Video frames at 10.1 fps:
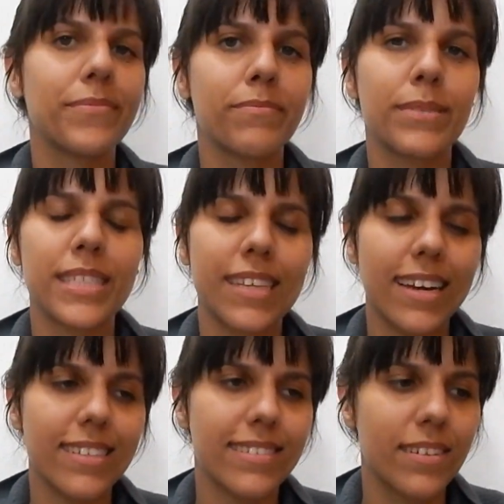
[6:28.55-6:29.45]

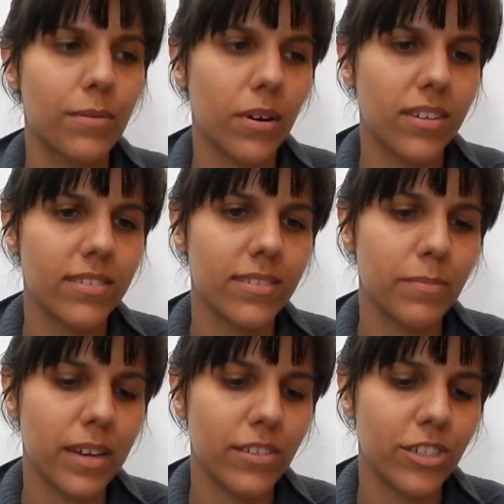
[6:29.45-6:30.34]
Besides the ones
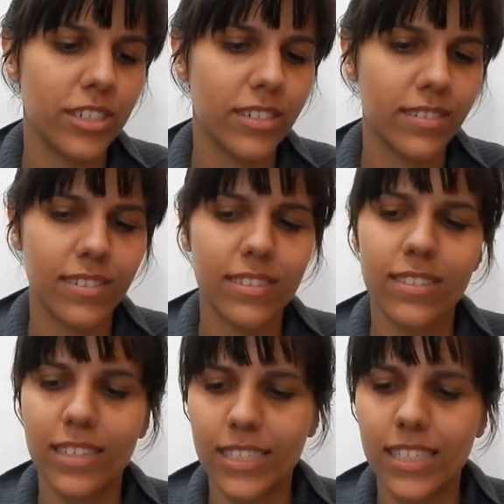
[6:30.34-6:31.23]
mentioned,
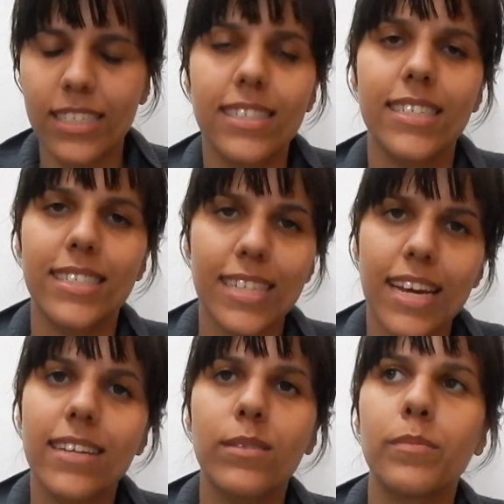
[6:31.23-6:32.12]
this is the
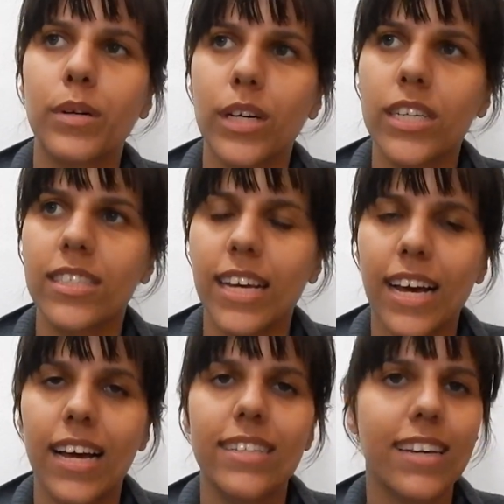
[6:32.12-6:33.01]
second book
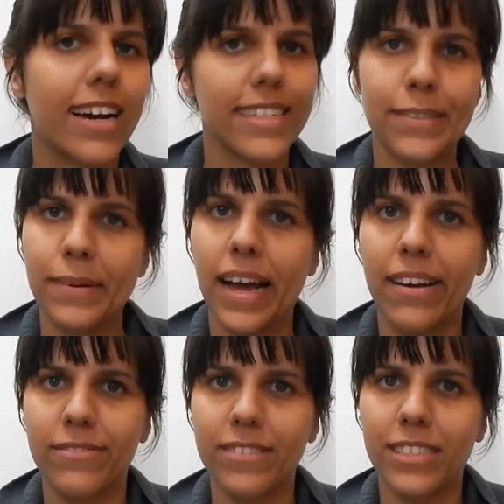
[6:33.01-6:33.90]
that I don't
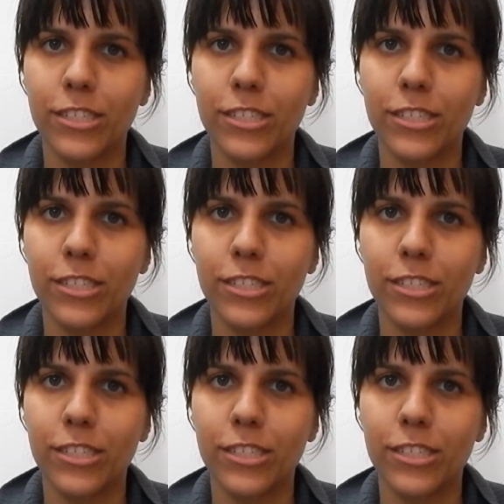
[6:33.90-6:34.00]
have in the